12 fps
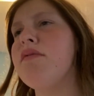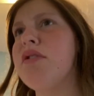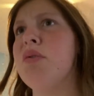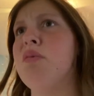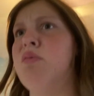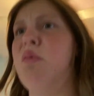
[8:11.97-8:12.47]

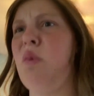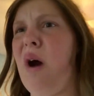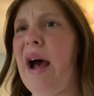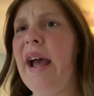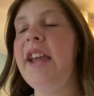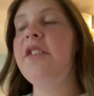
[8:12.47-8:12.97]
know
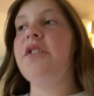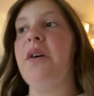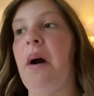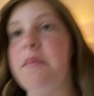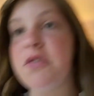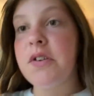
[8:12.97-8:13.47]
why, so
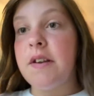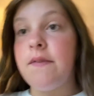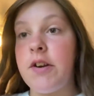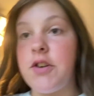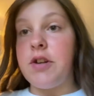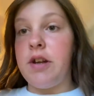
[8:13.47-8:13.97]
I'm just gonna
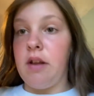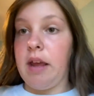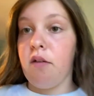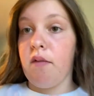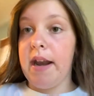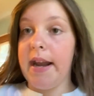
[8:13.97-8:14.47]
finish it
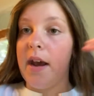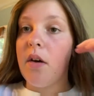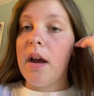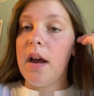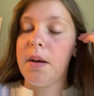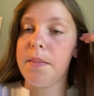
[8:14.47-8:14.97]
like right
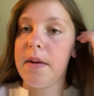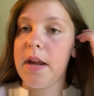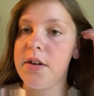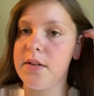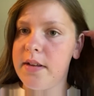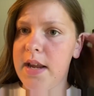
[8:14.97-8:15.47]
now. I
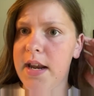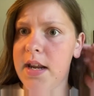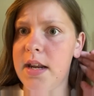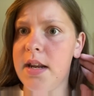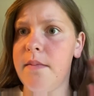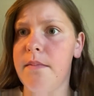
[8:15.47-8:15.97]
just
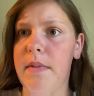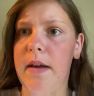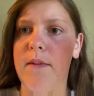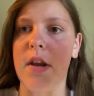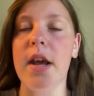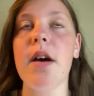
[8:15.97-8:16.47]
edited my
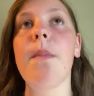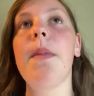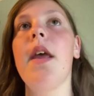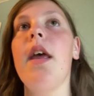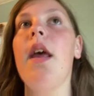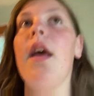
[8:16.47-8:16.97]
video.
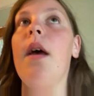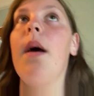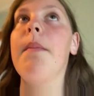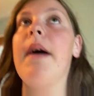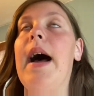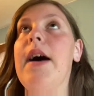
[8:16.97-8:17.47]

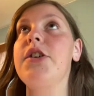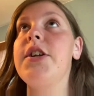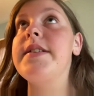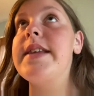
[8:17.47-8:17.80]
But I was just